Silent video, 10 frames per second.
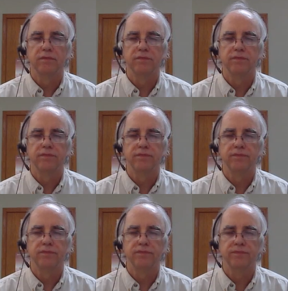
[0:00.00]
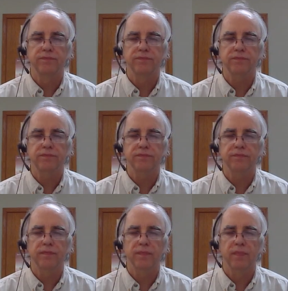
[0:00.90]

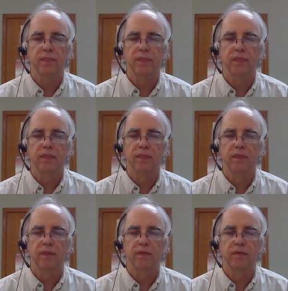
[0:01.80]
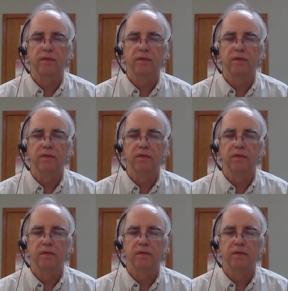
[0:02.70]

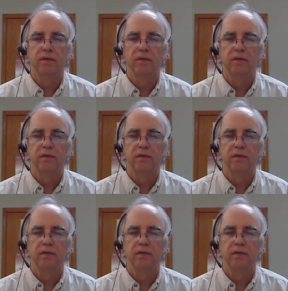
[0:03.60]
(silence)